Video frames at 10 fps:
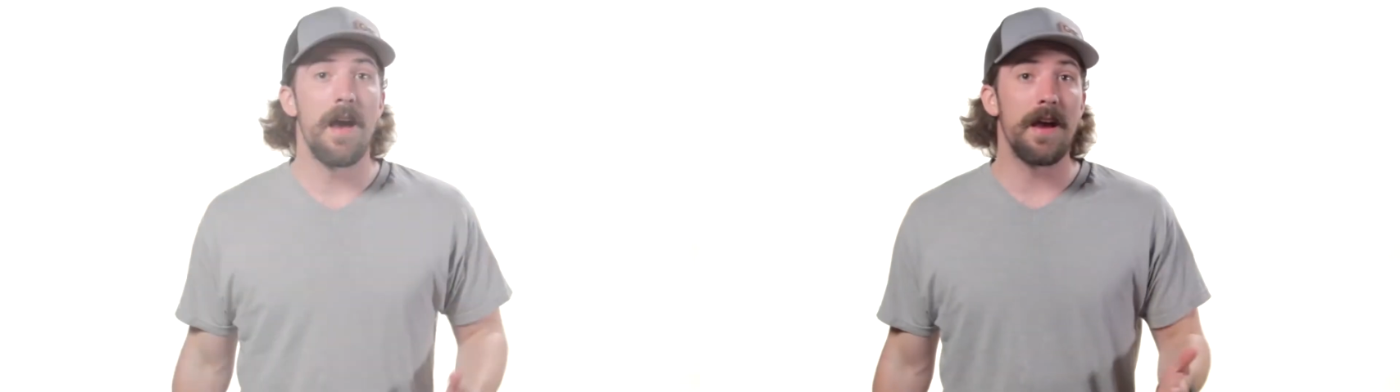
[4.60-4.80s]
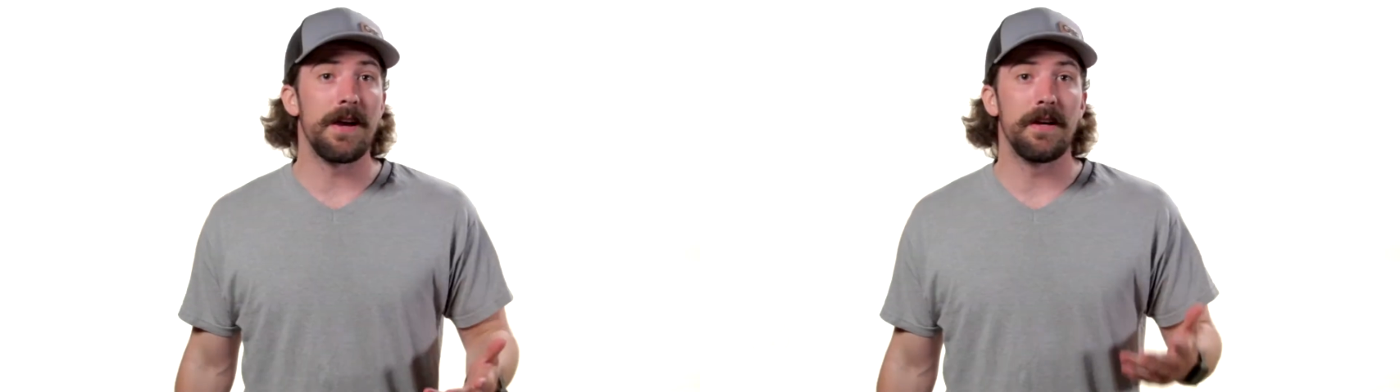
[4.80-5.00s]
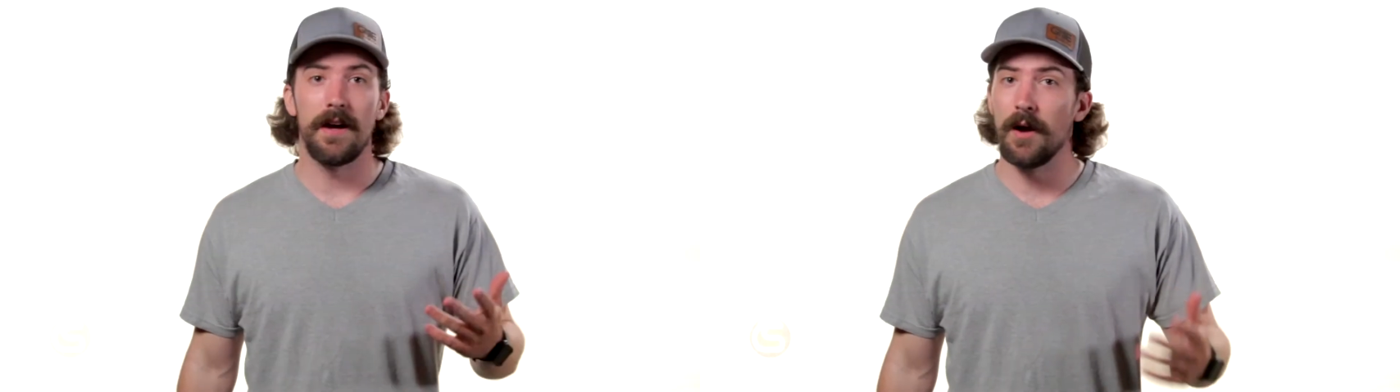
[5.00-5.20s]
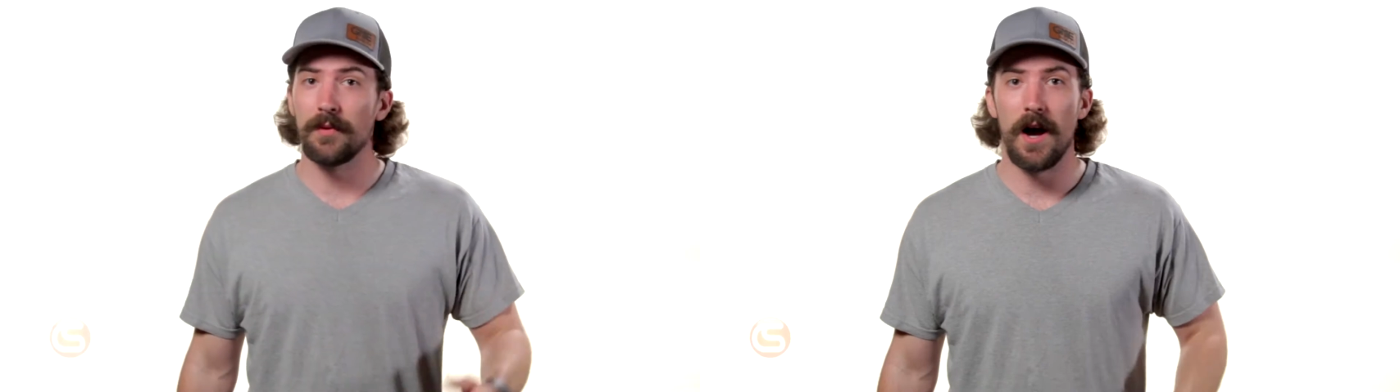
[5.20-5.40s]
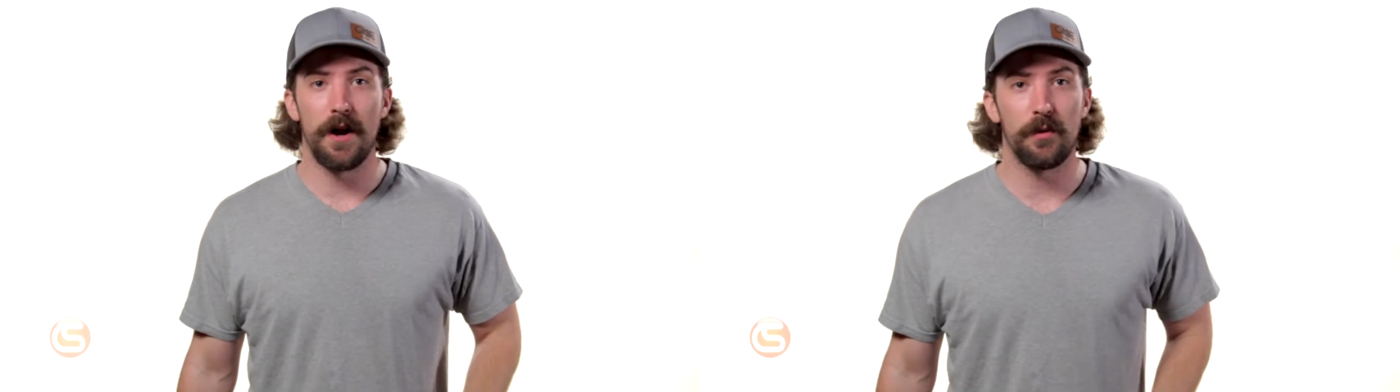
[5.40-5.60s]
Hey,
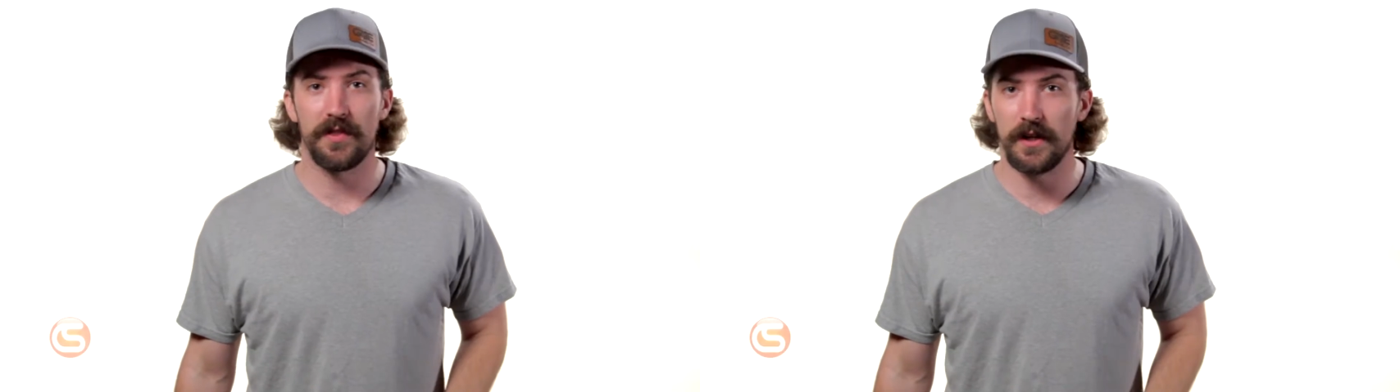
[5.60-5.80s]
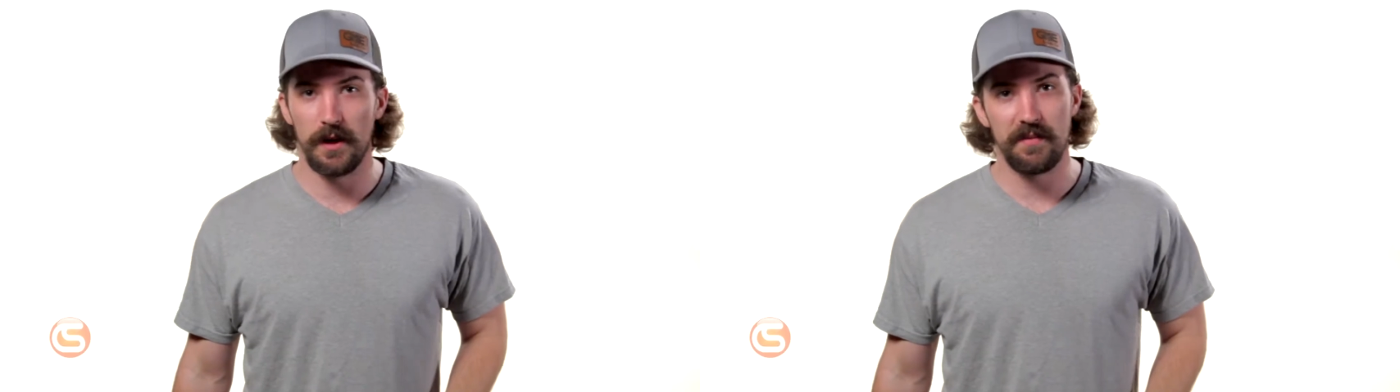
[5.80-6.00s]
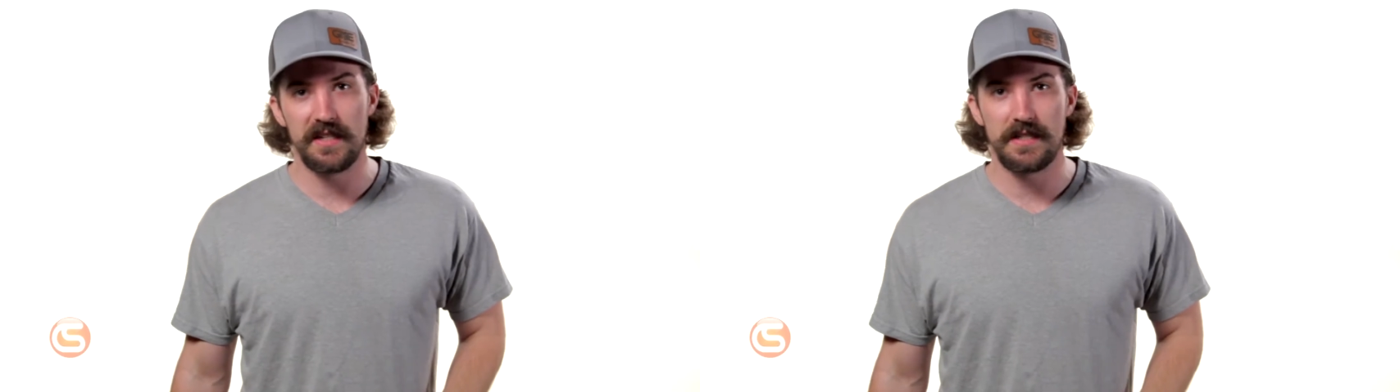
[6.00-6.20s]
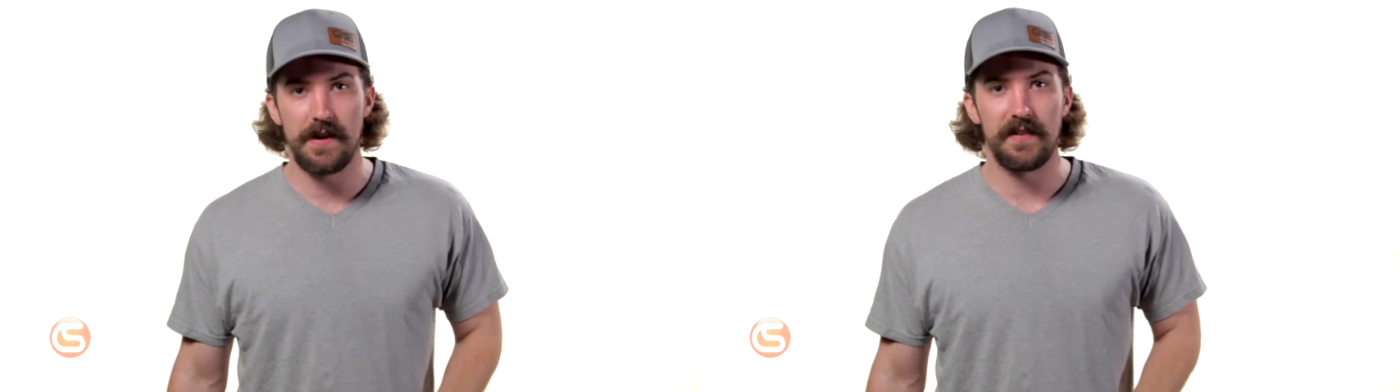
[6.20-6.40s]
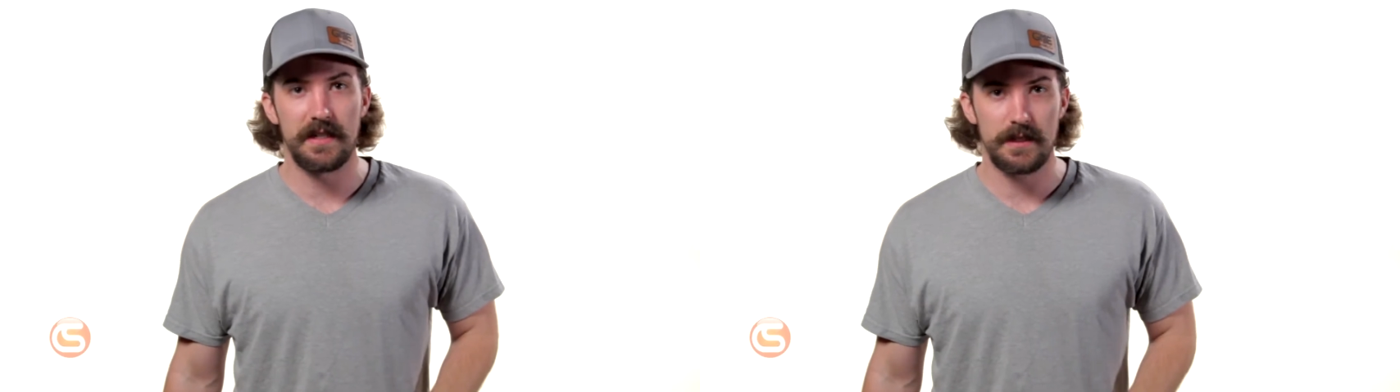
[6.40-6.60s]
I'm Connor with Columbia
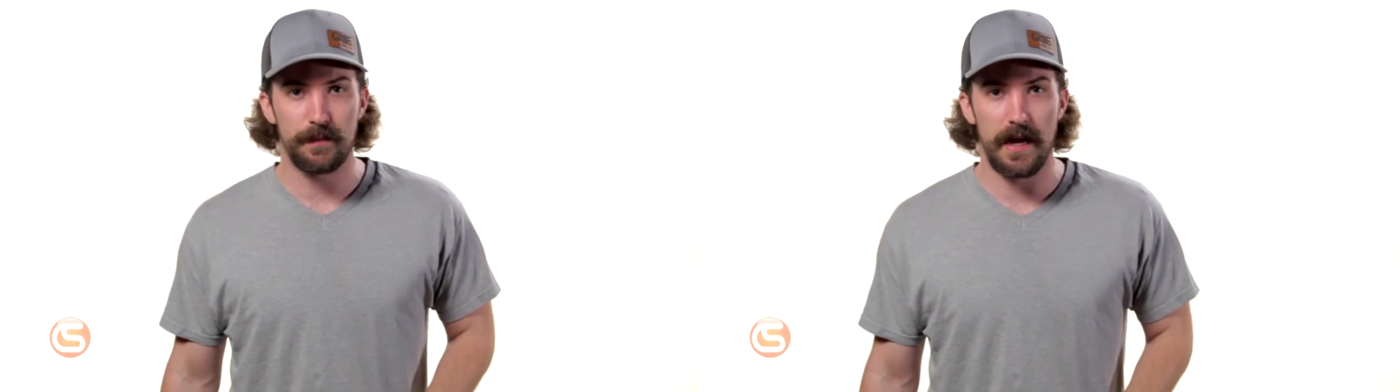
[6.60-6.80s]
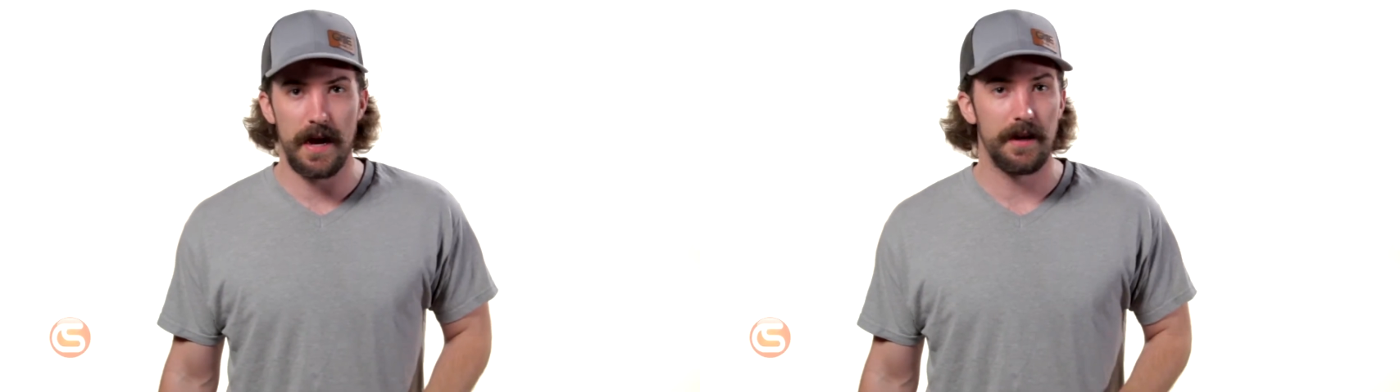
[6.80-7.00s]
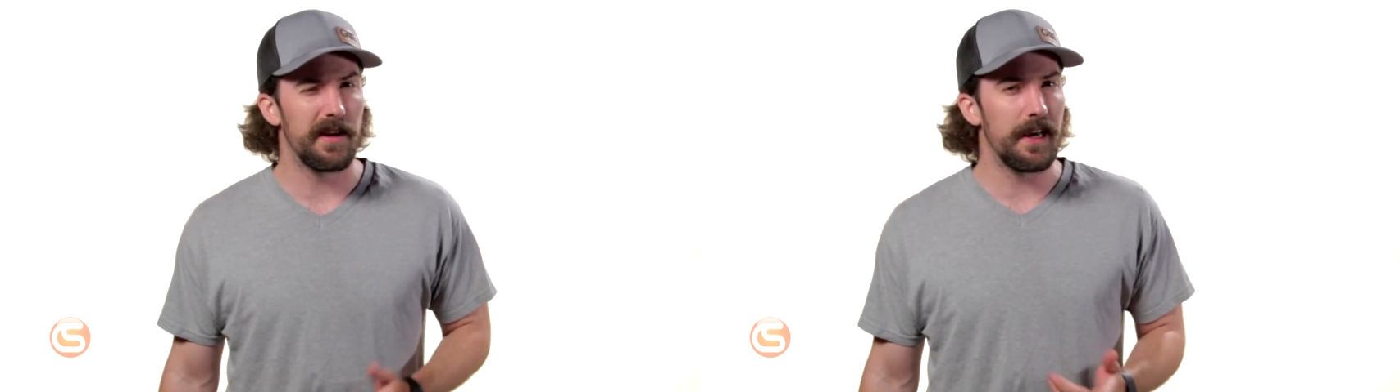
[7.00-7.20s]
Safety and Supply,